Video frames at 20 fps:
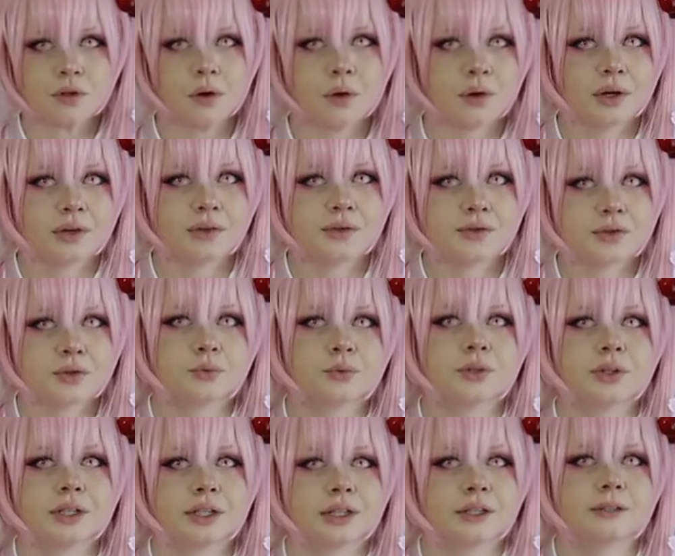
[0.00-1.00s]
Okay, those are
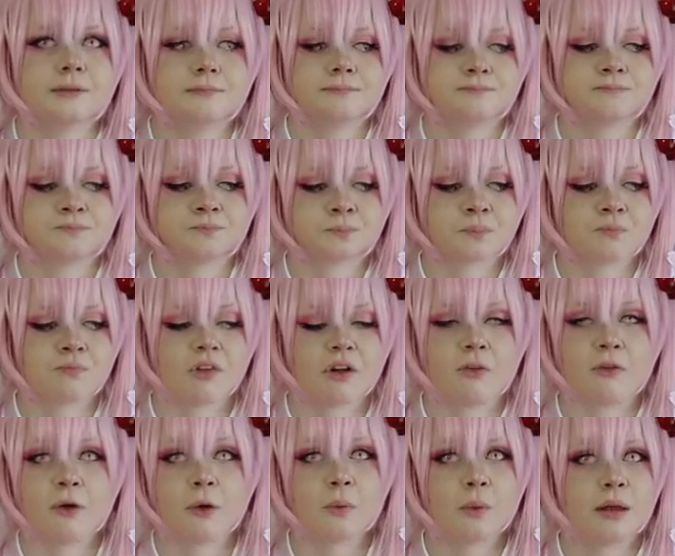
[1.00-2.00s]
really good.
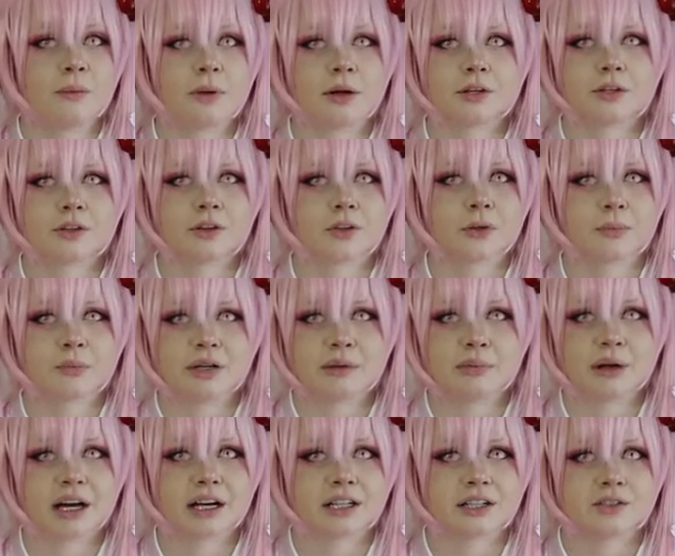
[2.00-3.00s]
They're way better than the
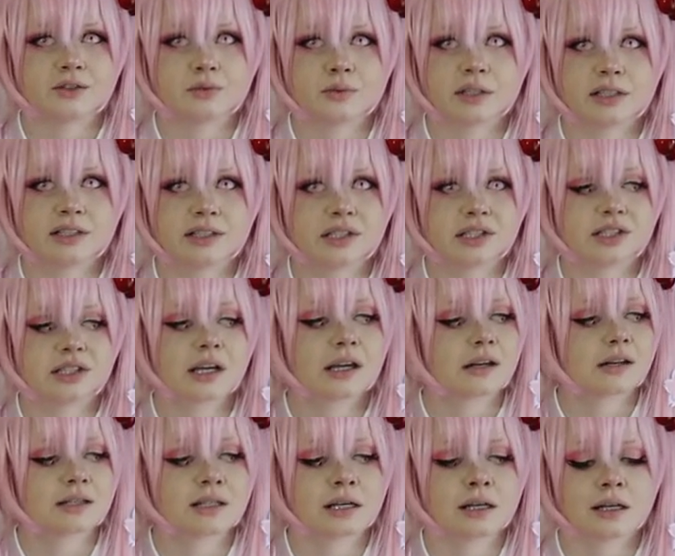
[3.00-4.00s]
prepackaged ones. These
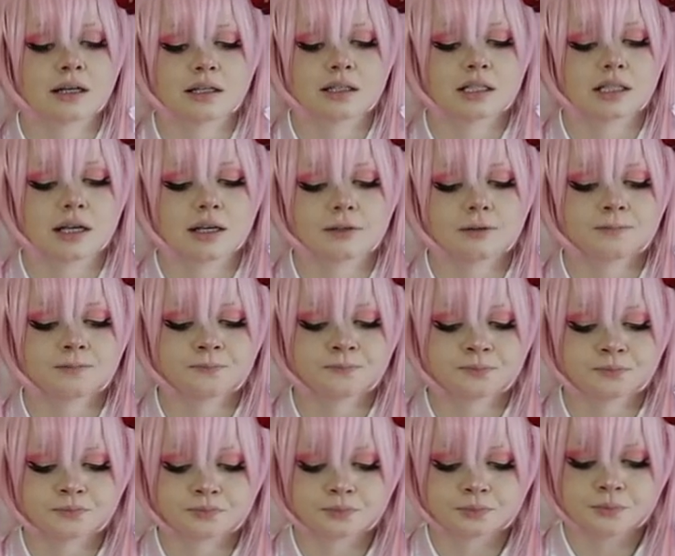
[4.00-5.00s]
get a 10 out of 10.
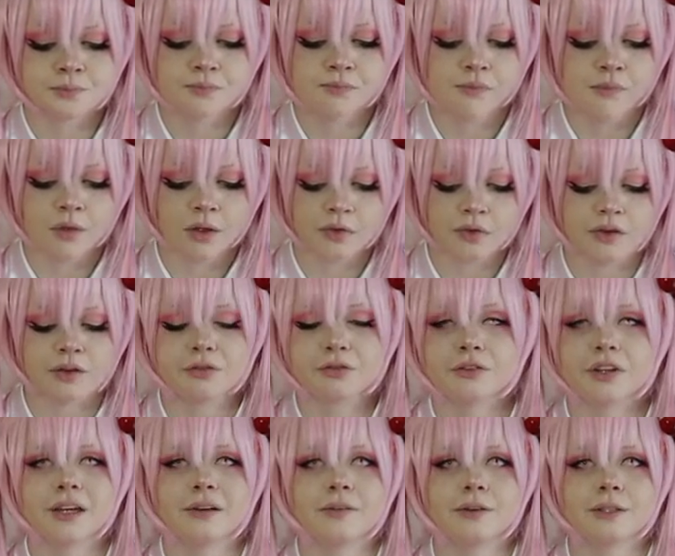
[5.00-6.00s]
The
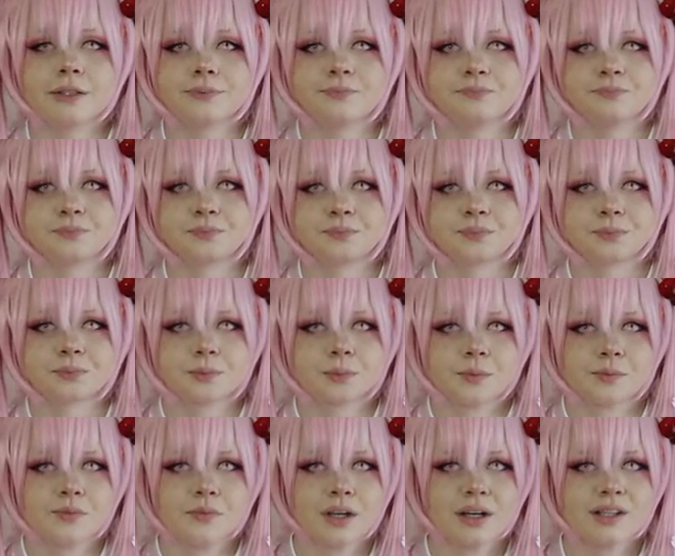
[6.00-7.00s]
flavor
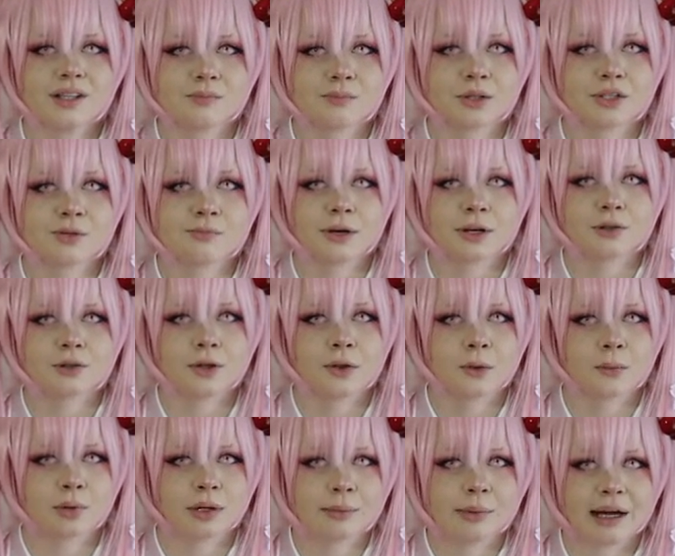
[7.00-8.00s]
is much better than
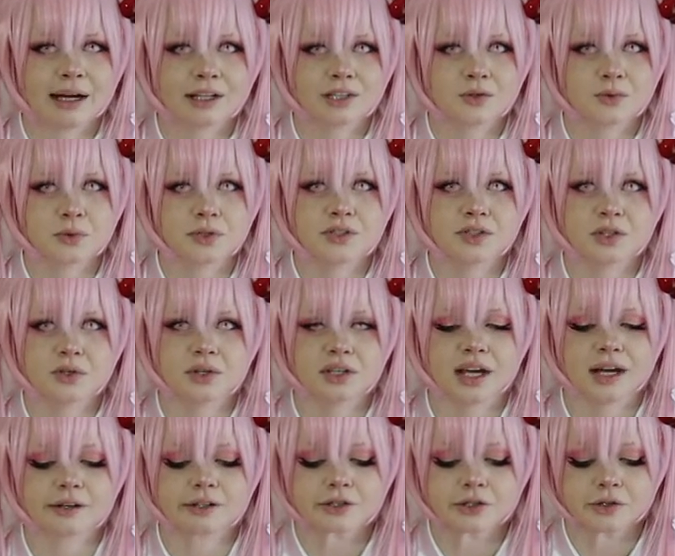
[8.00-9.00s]
the prepackaged ones. You can
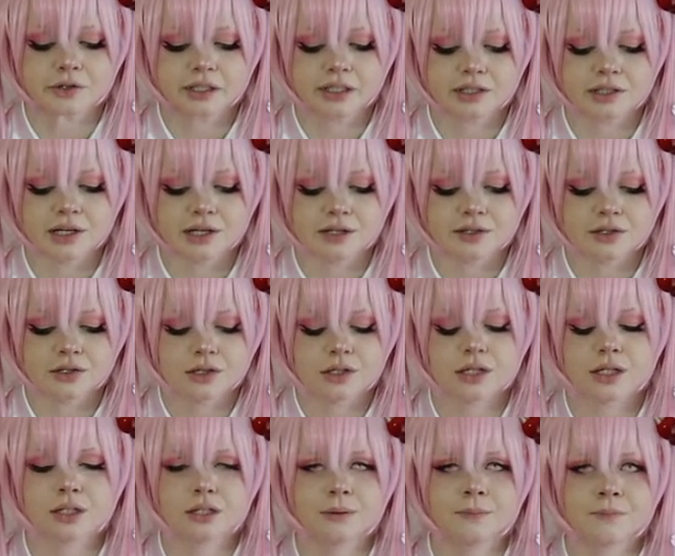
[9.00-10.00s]
actually taste
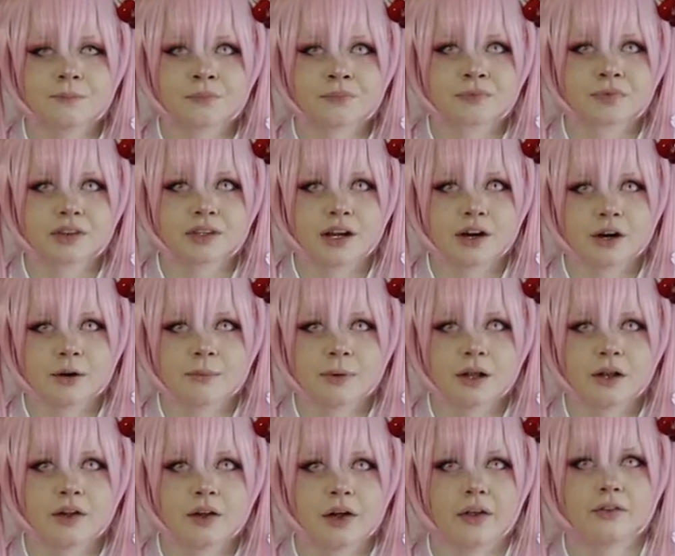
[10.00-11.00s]
the
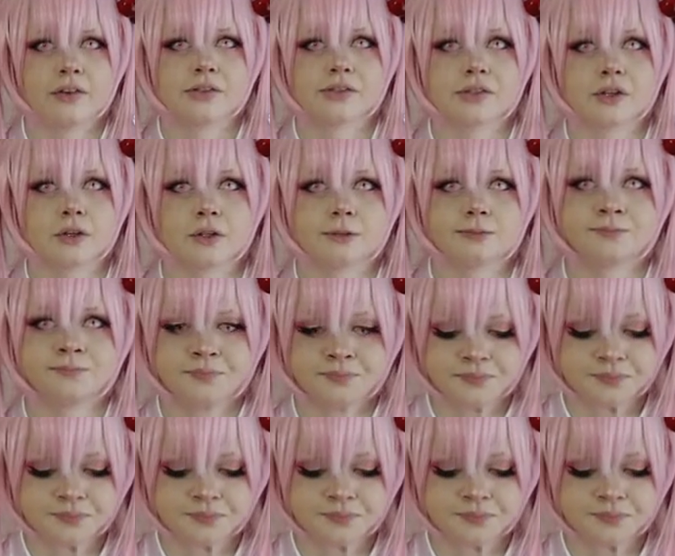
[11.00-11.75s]
caramel and the salt.